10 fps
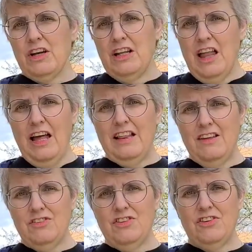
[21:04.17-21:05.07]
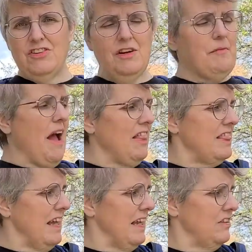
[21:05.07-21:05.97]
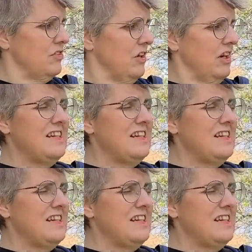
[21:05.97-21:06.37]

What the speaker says: gonna like this system. I think it's gonna